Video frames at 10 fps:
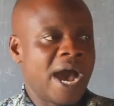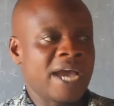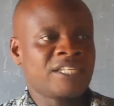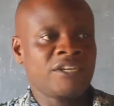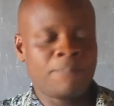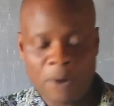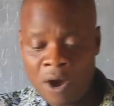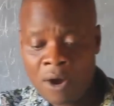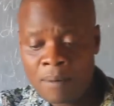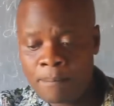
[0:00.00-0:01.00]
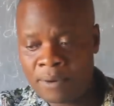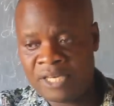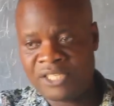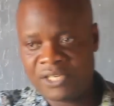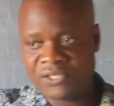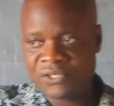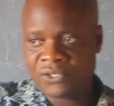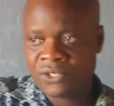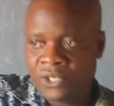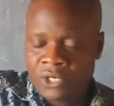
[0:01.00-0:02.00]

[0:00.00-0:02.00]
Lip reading: active politics.